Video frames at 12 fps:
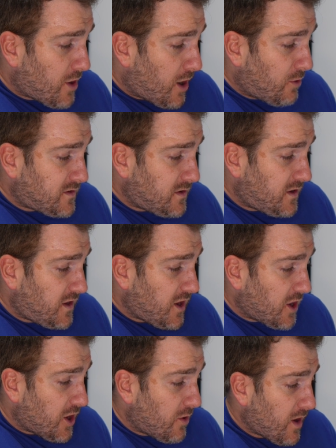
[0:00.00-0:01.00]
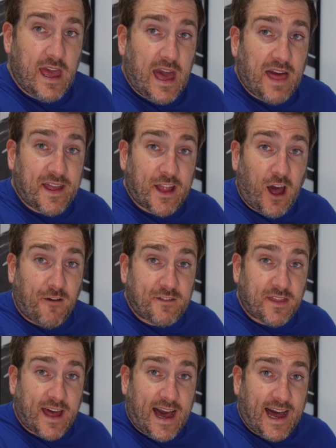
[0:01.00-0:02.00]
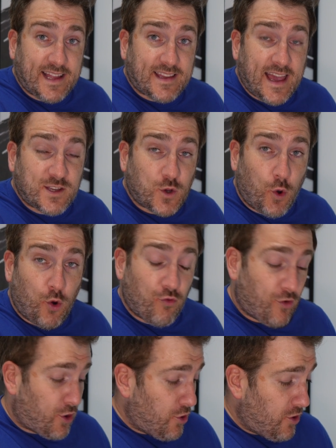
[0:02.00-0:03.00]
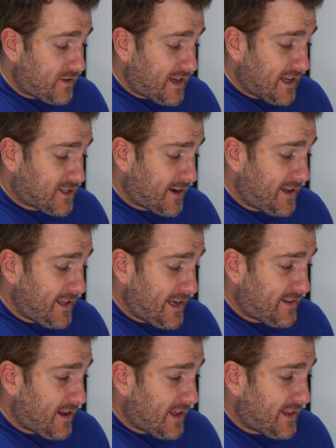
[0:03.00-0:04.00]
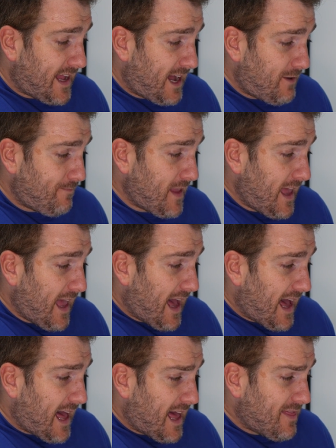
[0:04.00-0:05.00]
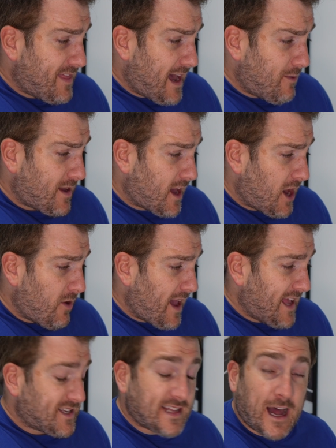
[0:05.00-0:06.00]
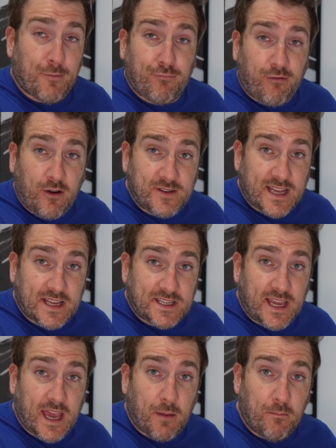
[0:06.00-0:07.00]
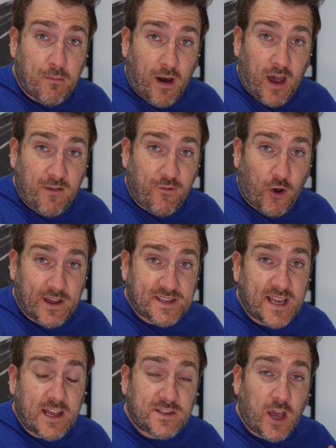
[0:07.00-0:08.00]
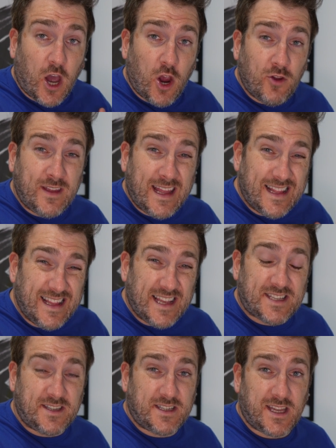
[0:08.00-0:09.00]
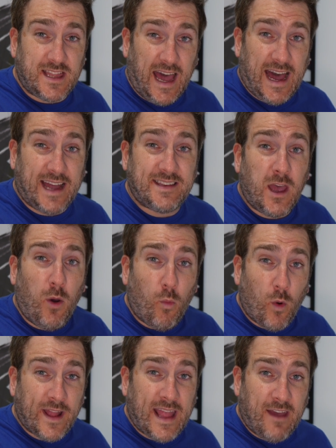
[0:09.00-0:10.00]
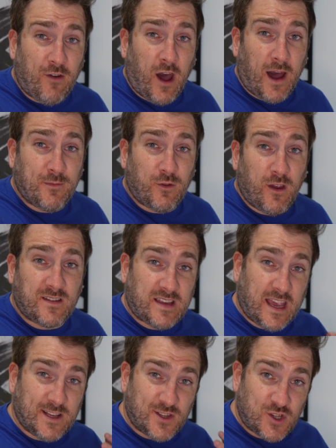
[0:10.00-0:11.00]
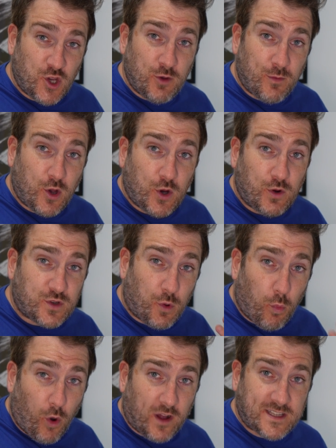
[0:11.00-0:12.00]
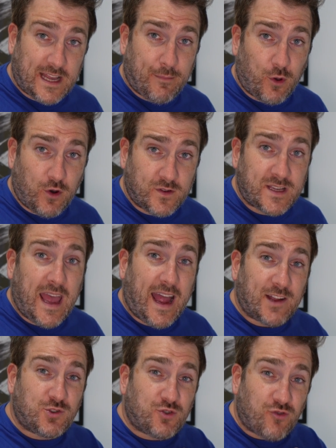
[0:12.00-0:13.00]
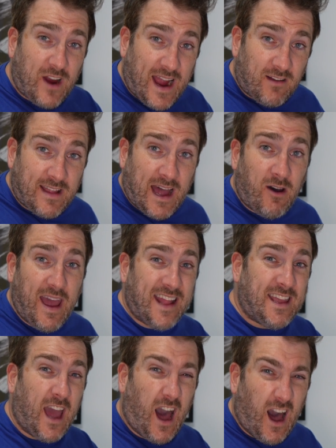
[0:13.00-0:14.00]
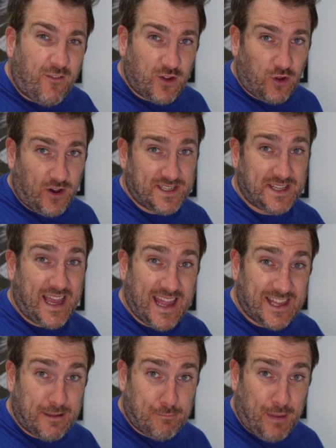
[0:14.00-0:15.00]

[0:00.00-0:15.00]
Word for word: golden hue. And then after that, it's all recorded. So I can click done now. And there we go. It's now processing my voice to only listen to that whenever I'm doing, say, Zoom calls or WhatsApp calls, and drown out any other noises in the